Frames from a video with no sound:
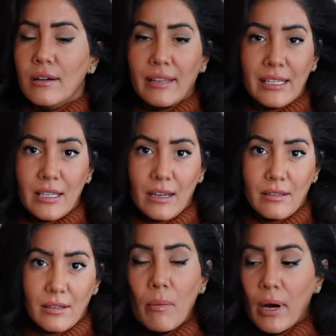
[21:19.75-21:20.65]
That's
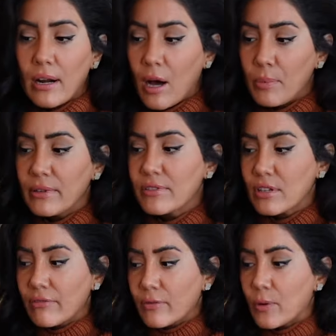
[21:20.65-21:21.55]
it. I bought a couple of
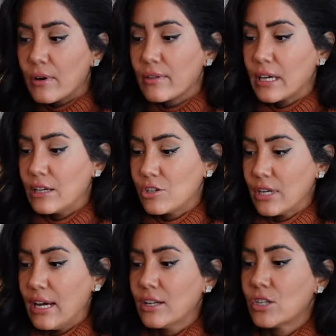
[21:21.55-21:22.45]
stuff for the KitchenAid.